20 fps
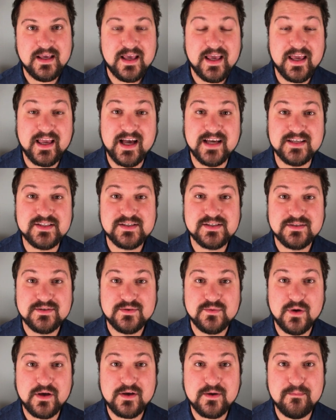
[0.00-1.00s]
Hey guys,
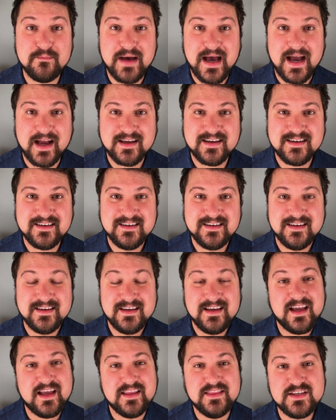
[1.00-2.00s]
welcome back.
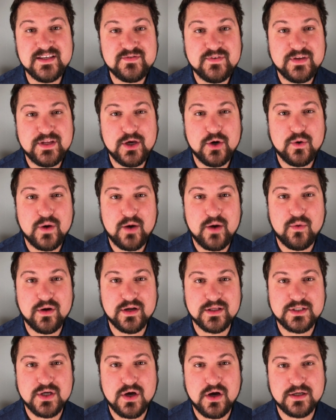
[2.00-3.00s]
In this video, I
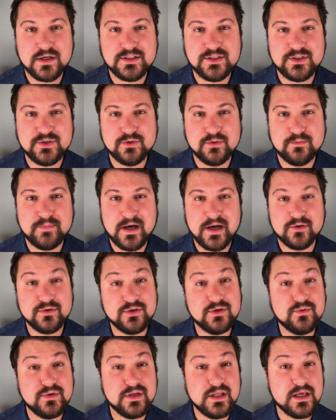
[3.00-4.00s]
want to talk to you about
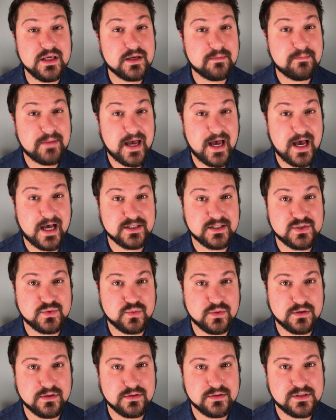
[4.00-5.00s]
unique
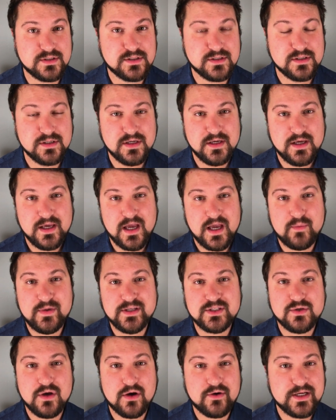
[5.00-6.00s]
passwords. And
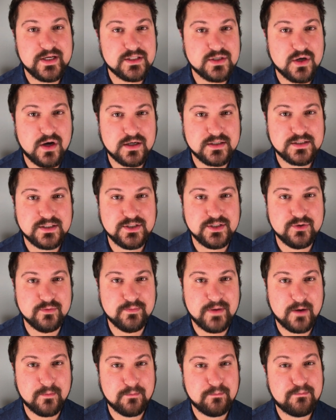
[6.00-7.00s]
we already talked to you
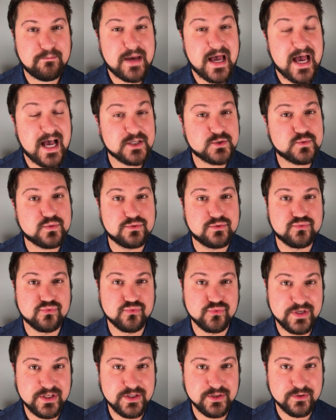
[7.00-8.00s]
about password
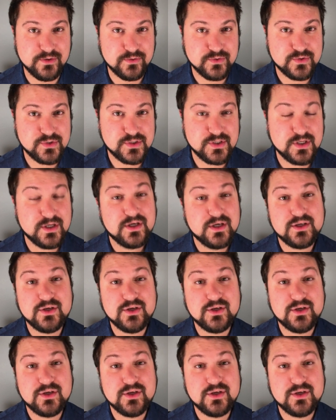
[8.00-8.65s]
reuse.